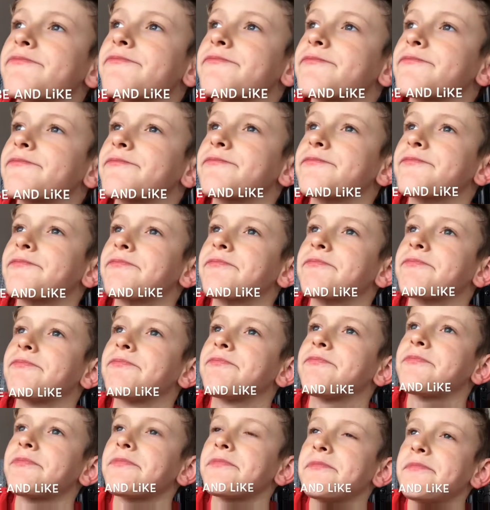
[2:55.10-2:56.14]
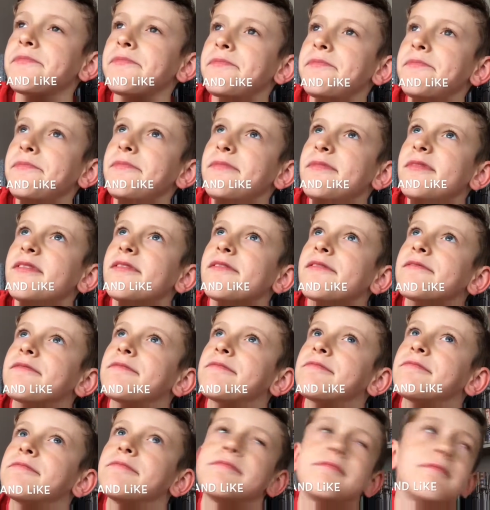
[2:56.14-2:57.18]

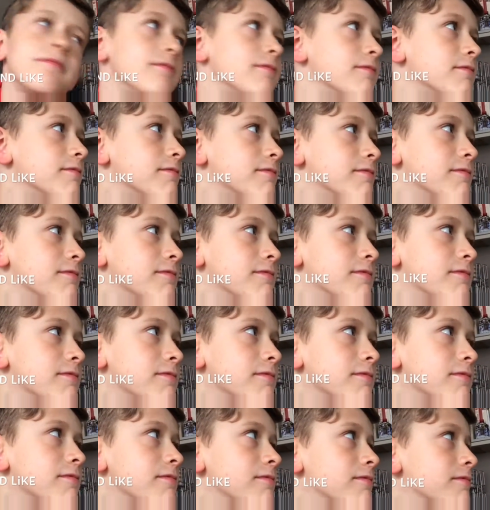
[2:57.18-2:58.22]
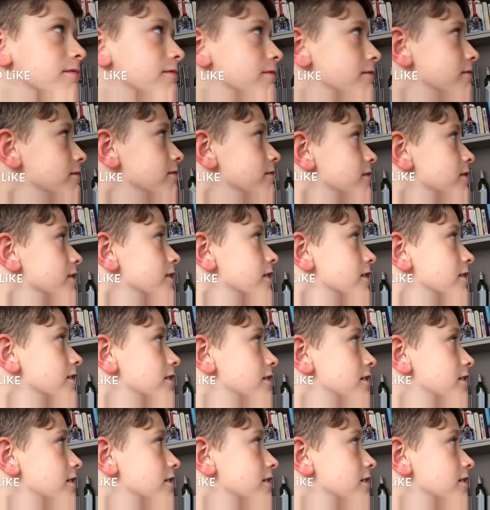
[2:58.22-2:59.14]
No one is speaking in this clip.